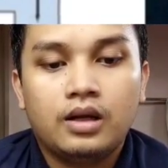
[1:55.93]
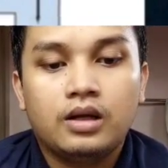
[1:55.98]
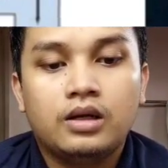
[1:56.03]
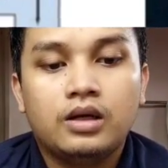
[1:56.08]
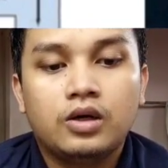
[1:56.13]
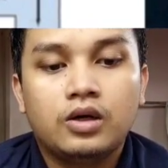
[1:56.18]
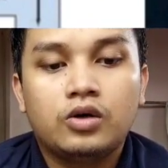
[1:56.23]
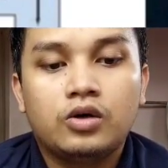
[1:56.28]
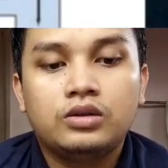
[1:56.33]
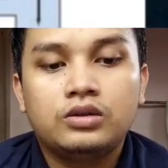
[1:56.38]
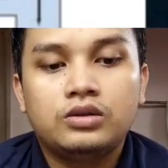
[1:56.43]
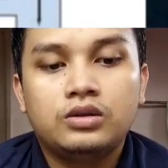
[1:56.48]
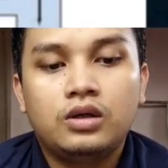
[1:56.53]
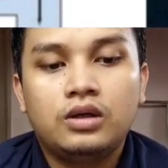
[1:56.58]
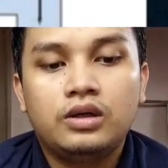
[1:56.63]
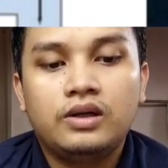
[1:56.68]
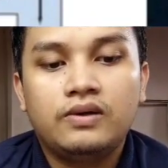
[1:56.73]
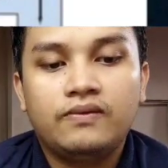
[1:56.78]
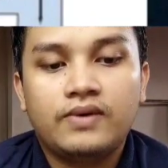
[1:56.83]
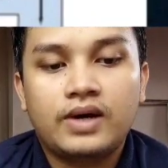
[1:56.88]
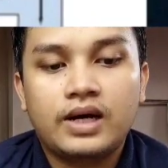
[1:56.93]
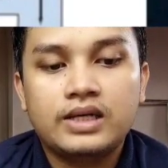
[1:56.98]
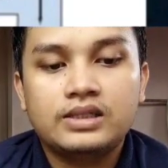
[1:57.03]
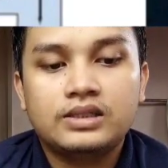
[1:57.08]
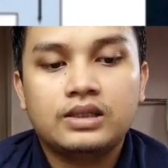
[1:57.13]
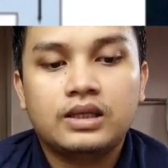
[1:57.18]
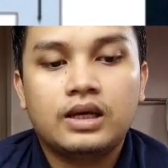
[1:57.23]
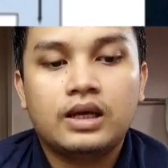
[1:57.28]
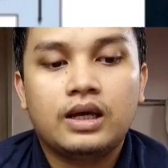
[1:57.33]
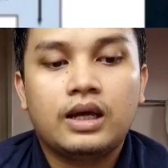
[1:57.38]
The control device
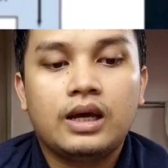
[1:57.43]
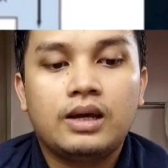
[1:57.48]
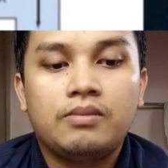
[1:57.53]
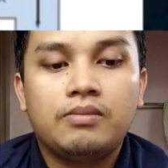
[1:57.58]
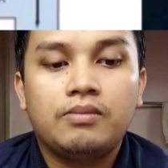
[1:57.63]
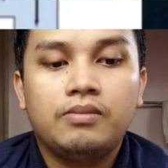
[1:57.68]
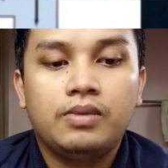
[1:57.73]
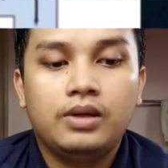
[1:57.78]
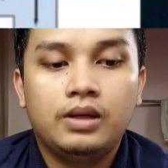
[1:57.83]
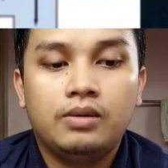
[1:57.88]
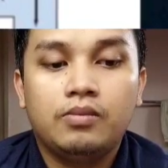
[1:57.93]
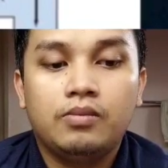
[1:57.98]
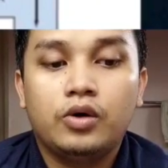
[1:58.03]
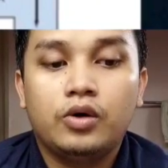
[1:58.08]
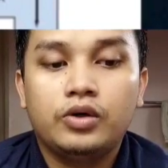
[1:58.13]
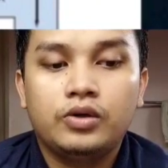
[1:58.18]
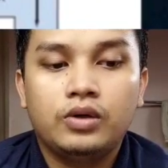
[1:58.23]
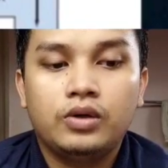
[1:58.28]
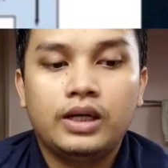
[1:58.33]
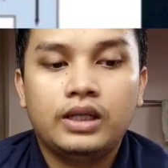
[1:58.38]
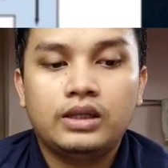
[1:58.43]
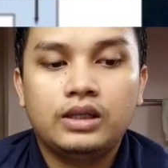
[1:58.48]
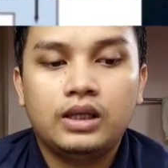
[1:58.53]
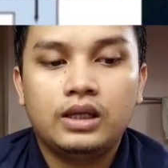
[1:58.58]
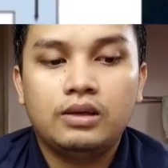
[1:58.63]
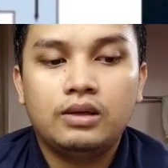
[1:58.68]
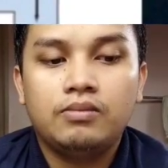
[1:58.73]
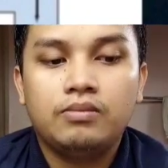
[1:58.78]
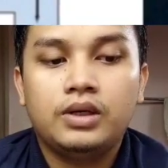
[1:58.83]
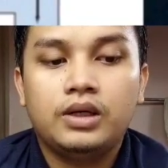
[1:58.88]
can be
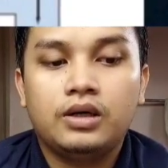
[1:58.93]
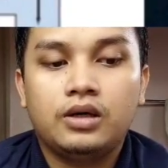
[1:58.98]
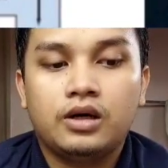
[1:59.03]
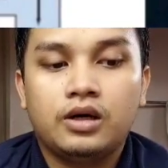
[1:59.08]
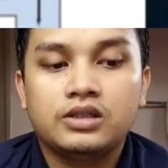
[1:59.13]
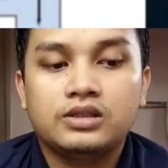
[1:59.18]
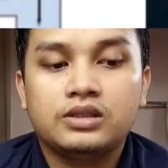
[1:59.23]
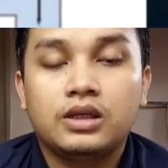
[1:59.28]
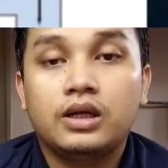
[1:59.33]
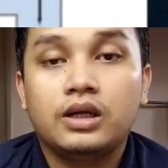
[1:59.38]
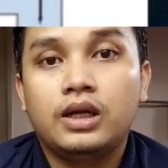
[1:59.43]
modulating because